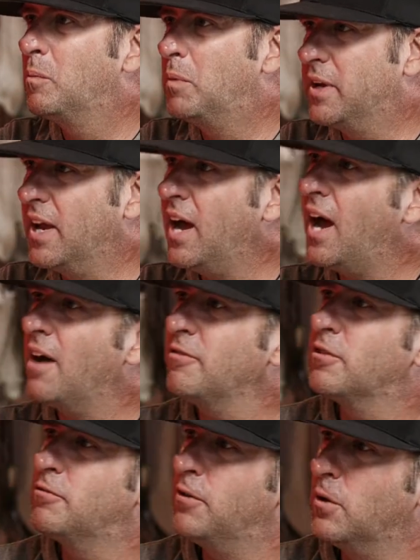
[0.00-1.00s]
but you have
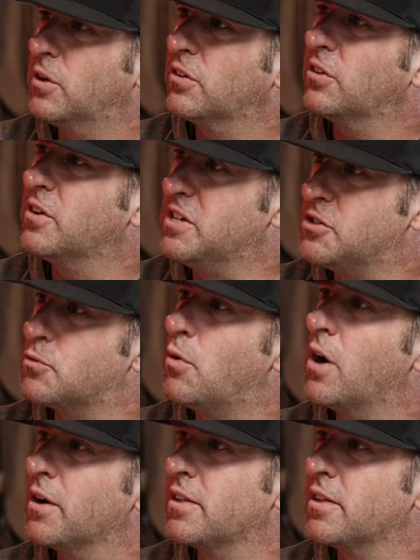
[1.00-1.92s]
to focus on each rung